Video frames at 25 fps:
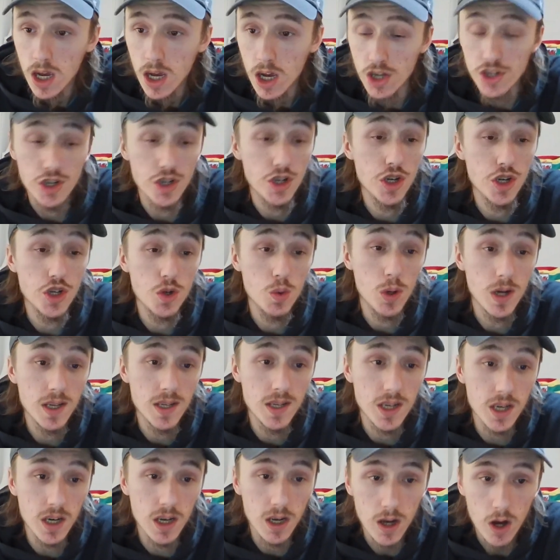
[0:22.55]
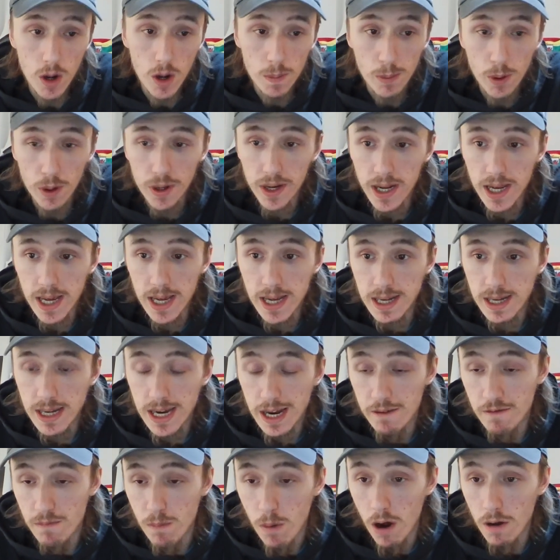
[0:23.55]
So just wanted to hop on here,
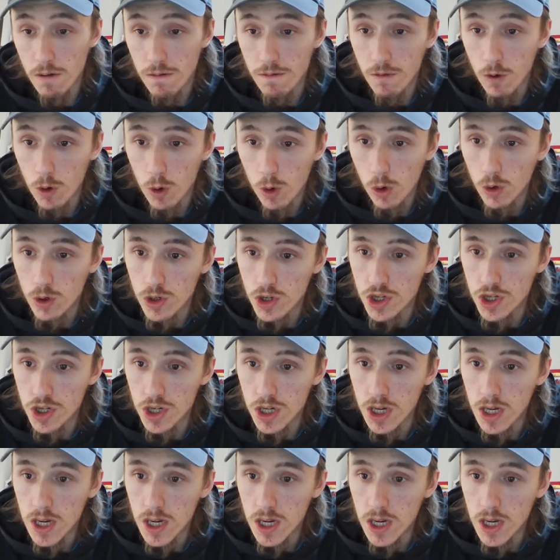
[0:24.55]
give my thoughts